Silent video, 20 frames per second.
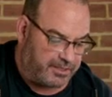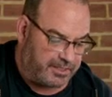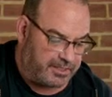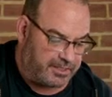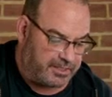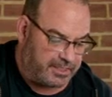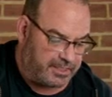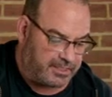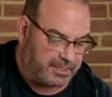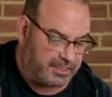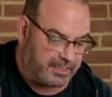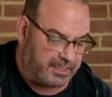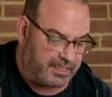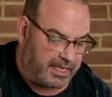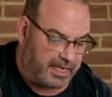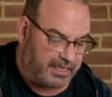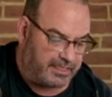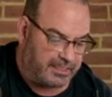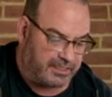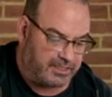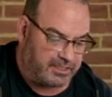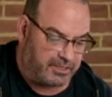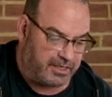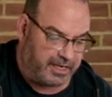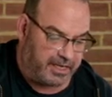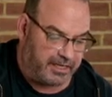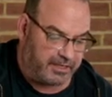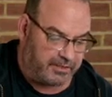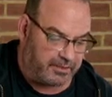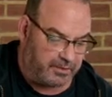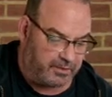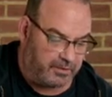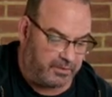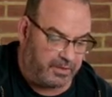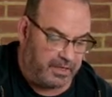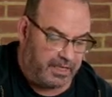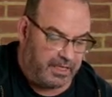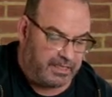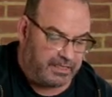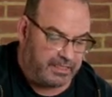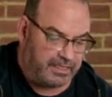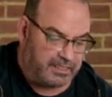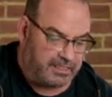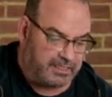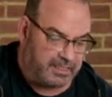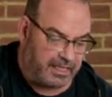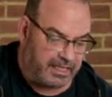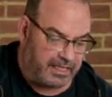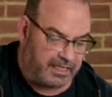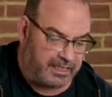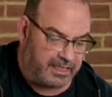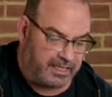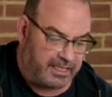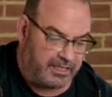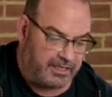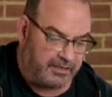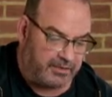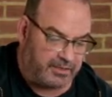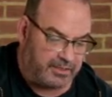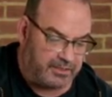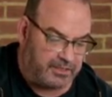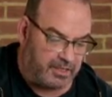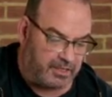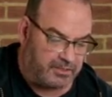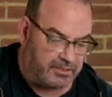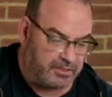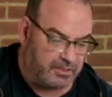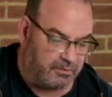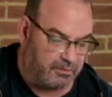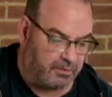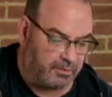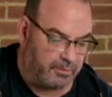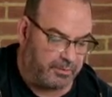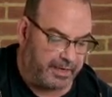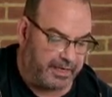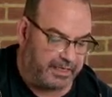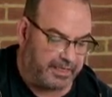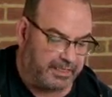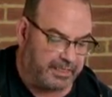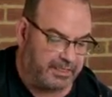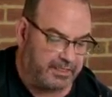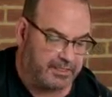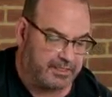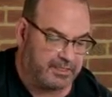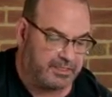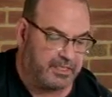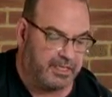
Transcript: 60, 90 triangle, this length here is also a radius.